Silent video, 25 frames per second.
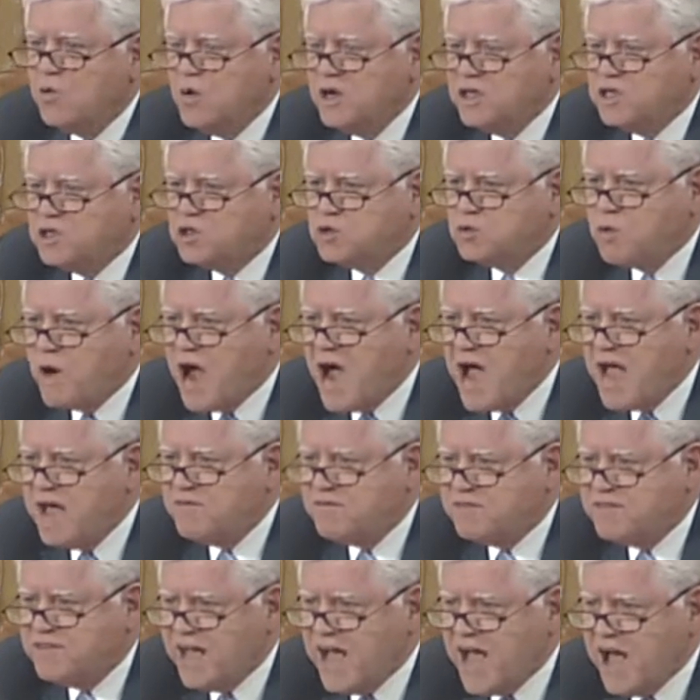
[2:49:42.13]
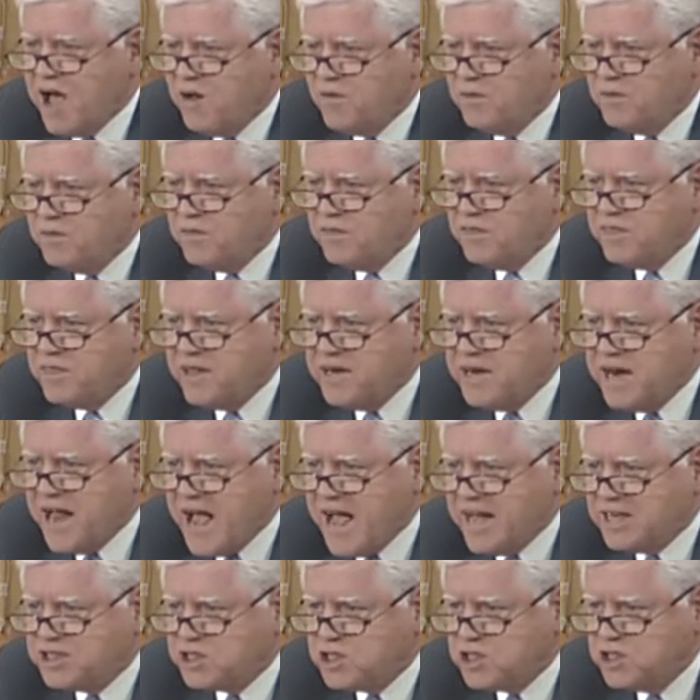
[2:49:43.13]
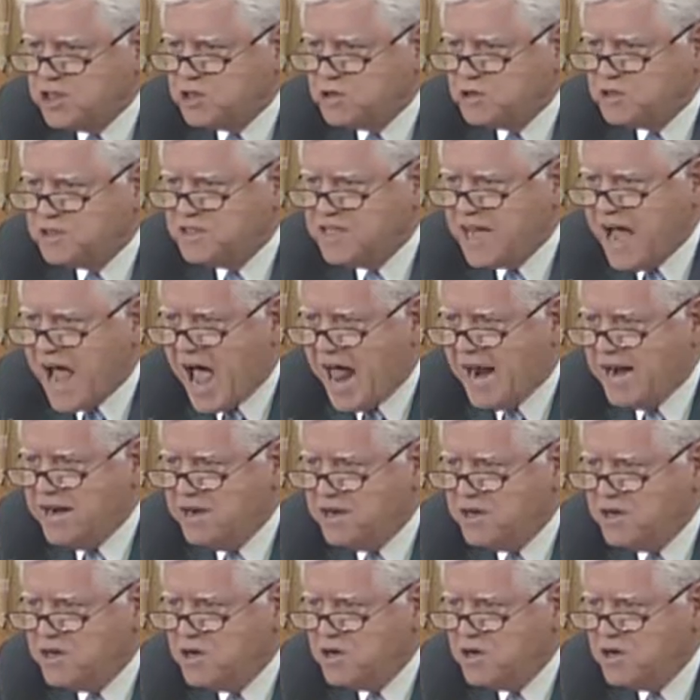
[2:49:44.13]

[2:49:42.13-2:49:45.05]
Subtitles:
would drive down the national debt,